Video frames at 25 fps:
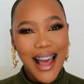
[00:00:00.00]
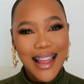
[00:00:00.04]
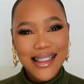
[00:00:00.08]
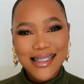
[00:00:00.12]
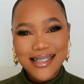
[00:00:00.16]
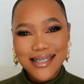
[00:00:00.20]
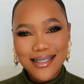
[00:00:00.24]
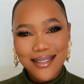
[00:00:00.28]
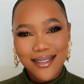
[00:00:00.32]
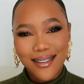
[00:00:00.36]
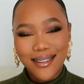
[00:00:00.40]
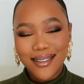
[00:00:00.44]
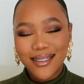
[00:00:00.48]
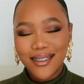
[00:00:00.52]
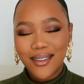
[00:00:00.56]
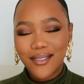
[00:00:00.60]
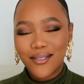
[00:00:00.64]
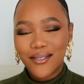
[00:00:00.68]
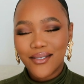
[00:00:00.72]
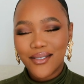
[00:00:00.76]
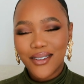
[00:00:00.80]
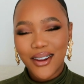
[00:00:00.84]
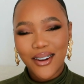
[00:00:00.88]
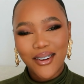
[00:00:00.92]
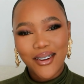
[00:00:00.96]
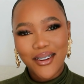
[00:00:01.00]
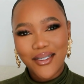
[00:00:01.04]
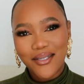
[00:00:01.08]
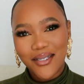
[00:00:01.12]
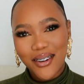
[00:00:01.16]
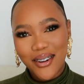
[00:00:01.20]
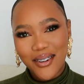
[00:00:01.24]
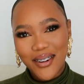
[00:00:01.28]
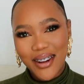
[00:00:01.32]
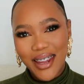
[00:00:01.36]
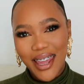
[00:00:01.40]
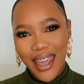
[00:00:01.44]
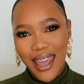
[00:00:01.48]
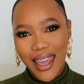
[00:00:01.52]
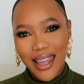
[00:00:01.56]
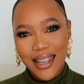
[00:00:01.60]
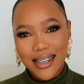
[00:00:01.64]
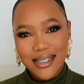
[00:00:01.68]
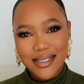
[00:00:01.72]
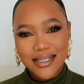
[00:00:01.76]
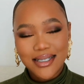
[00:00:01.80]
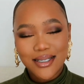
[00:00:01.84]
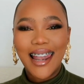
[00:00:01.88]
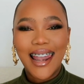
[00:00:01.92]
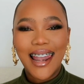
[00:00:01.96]
until the very, very
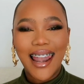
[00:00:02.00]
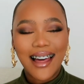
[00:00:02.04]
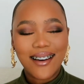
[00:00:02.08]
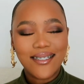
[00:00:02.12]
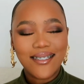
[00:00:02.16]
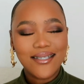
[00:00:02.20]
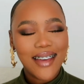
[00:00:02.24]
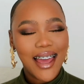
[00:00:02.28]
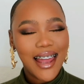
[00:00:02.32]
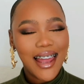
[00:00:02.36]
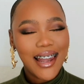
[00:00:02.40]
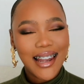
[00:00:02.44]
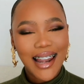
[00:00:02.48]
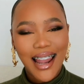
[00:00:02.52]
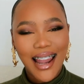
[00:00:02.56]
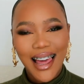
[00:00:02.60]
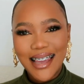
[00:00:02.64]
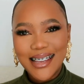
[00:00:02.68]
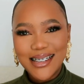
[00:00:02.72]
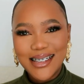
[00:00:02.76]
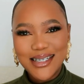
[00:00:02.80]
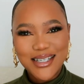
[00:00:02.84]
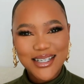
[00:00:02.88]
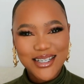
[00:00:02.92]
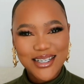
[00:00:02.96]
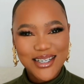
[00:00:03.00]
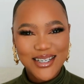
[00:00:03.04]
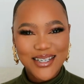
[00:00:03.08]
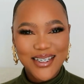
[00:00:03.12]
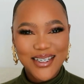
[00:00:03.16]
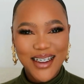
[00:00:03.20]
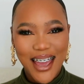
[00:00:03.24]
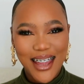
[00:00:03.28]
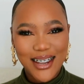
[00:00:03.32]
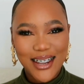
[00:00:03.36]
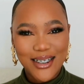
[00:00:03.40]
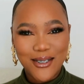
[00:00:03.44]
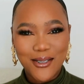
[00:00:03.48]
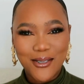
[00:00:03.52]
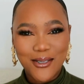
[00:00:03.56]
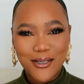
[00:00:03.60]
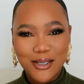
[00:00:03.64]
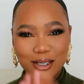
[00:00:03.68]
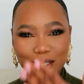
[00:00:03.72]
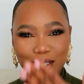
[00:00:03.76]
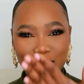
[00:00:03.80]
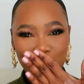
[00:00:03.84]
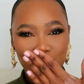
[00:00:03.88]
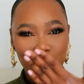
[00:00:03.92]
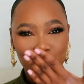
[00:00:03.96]
end. Love and light to you and
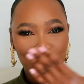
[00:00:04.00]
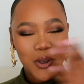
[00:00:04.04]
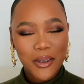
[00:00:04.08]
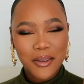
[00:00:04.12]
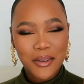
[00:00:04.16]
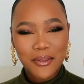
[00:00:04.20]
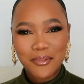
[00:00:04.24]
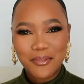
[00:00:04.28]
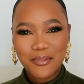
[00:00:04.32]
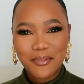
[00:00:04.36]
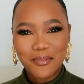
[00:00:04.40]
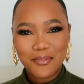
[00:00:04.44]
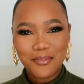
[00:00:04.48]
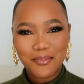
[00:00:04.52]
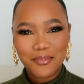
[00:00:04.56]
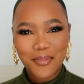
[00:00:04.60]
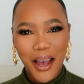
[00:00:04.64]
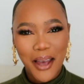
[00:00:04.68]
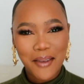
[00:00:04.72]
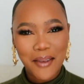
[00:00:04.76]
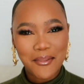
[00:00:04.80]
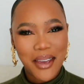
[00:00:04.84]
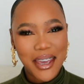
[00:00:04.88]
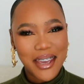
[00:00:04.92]
yours. Bye,